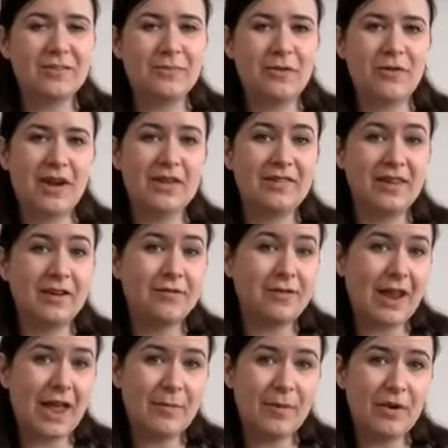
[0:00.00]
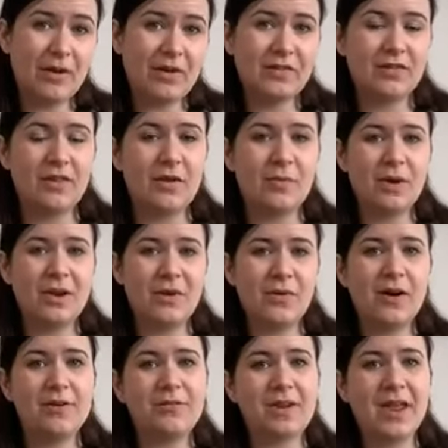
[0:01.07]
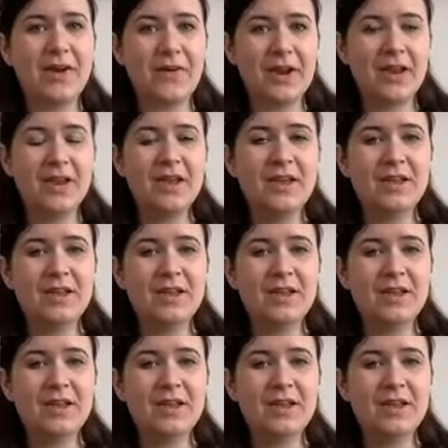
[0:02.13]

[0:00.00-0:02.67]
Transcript: creating a flare book, so that when you are flaring,